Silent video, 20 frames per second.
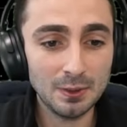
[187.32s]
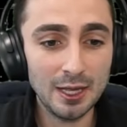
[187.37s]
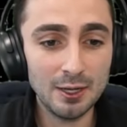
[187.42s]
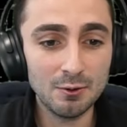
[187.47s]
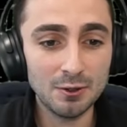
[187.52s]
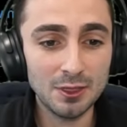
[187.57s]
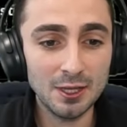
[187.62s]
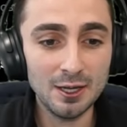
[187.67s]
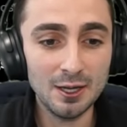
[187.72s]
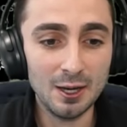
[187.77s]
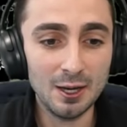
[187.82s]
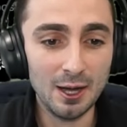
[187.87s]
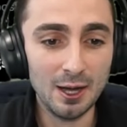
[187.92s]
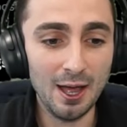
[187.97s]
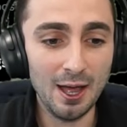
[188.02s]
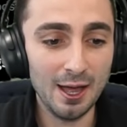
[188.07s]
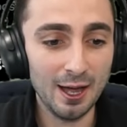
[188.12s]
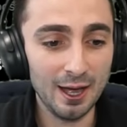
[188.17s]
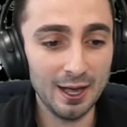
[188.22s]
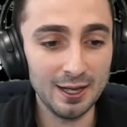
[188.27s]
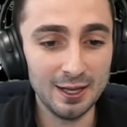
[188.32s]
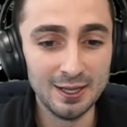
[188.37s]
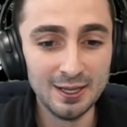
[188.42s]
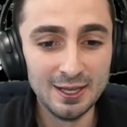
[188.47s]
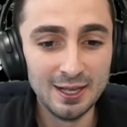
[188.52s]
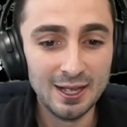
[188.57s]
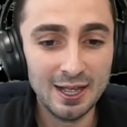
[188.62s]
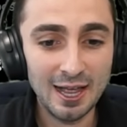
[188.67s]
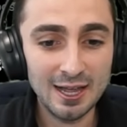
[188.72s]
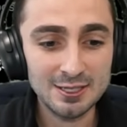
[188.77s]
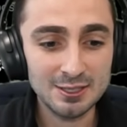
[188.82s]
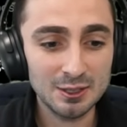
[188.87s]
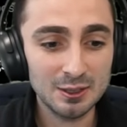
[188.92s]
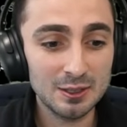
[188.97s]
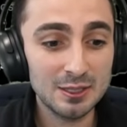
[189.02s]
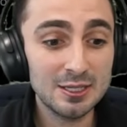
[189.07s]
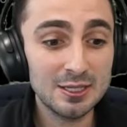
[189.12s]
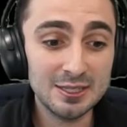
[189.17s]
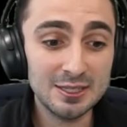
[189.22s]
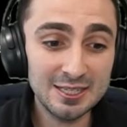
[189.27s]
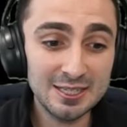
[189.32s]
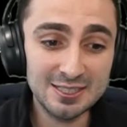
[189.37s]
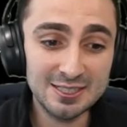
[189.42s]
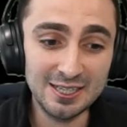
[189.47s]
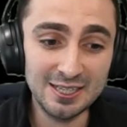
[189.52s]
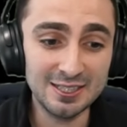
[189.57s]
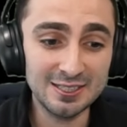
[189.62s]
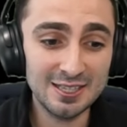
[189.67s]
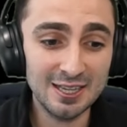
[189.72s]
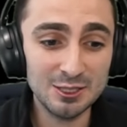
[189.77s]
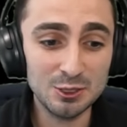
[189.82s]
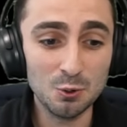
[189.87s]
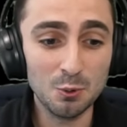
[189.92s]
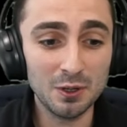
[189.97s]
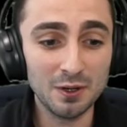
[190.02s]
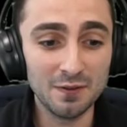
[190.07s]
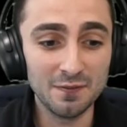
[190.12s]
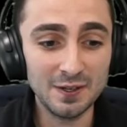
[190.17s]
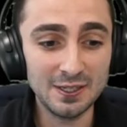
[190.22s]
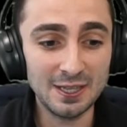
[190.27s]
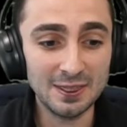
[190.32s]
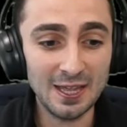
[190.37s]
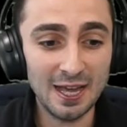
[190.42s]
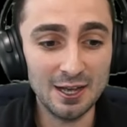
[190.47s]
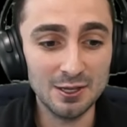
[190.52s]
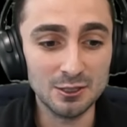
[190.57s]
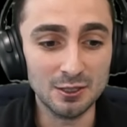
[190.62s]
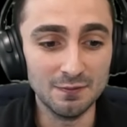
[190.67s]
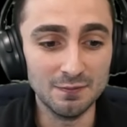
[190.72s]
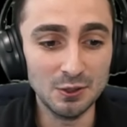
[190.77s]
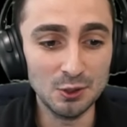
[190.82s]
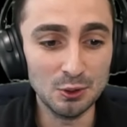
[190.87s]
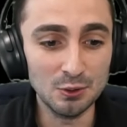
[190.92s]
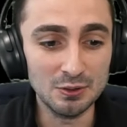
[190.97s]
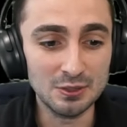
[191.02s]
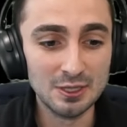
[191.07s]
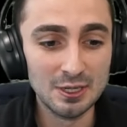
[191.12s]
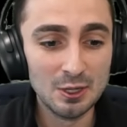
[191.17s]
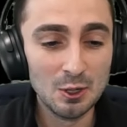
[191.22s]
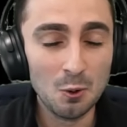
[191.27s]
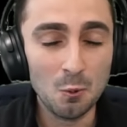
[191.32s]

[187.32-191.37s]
with it. This had 250,000 views.